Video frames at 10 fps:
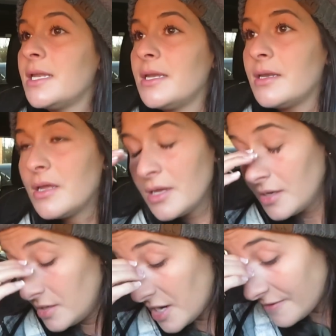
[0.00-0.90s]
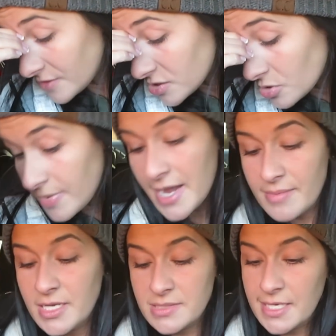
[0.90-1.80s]
and I feel so
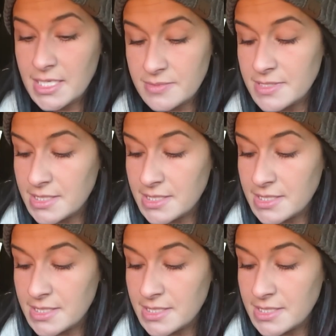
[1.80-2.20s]
bad because my kid's